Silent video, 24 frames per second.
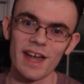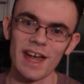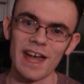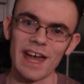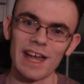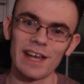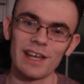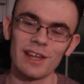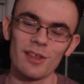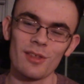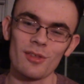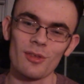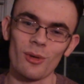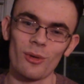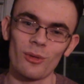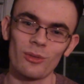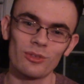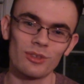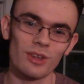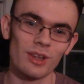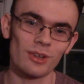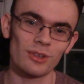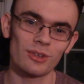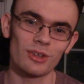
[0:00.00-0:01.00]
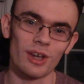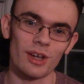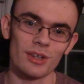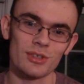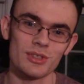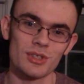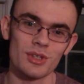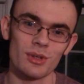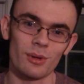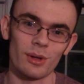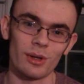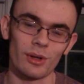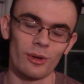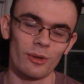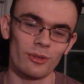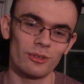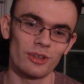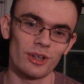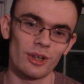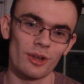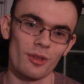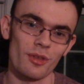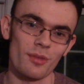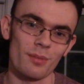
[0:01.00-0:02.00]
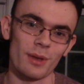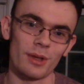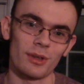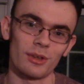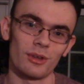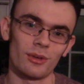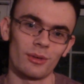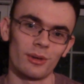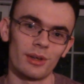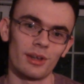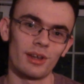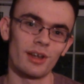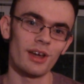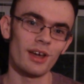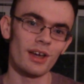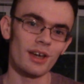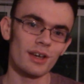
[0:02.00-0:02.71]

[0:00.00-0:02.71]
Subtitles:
adding his own little touch to it, own little spin to it.